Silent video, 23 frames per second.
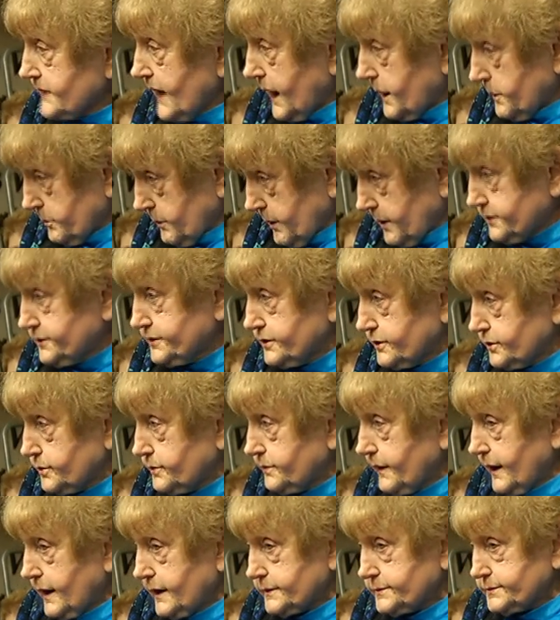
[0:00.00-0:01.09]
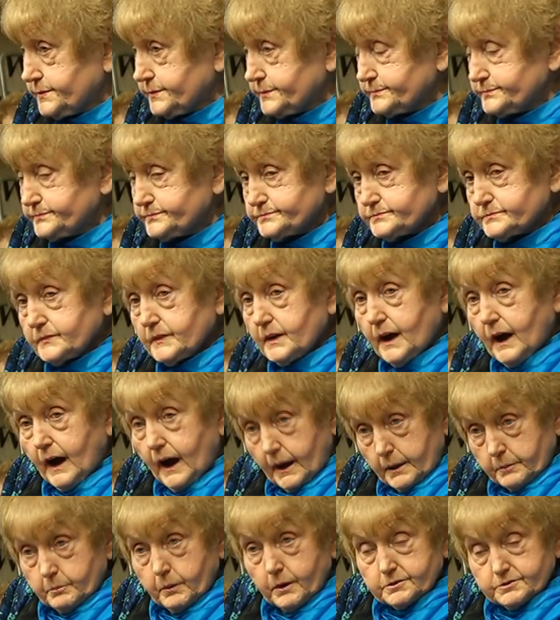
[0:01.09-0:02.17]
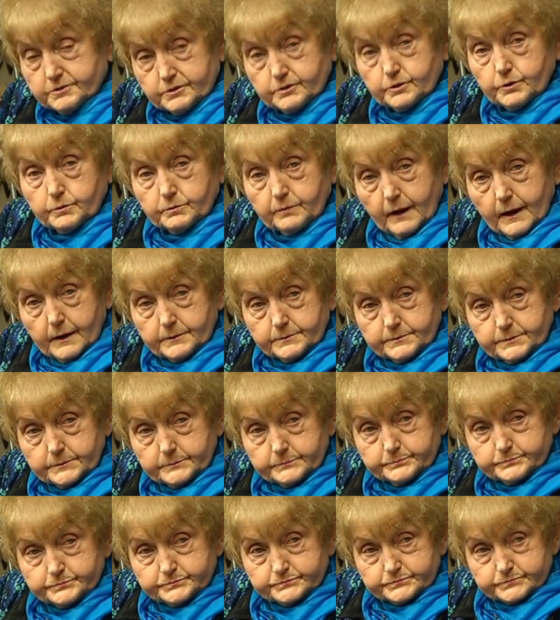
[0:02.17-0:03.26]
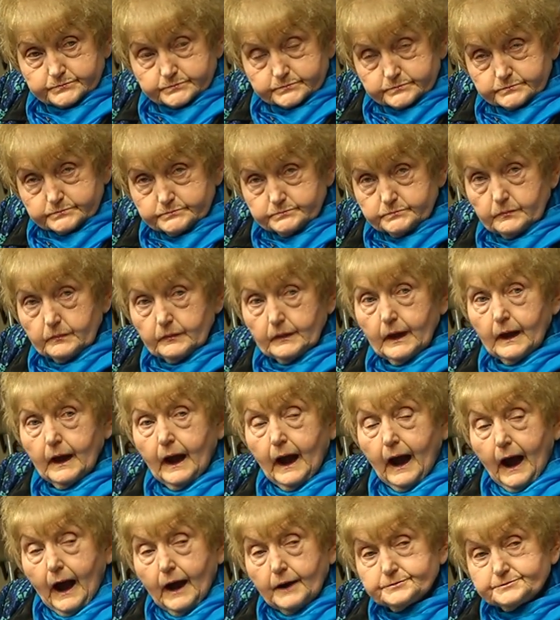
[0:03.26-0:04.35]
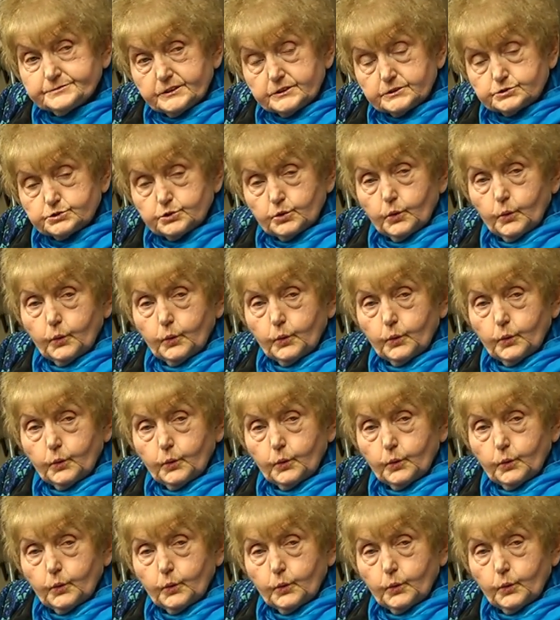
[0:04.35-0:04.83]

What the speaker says: I must survive. I must survive. After 2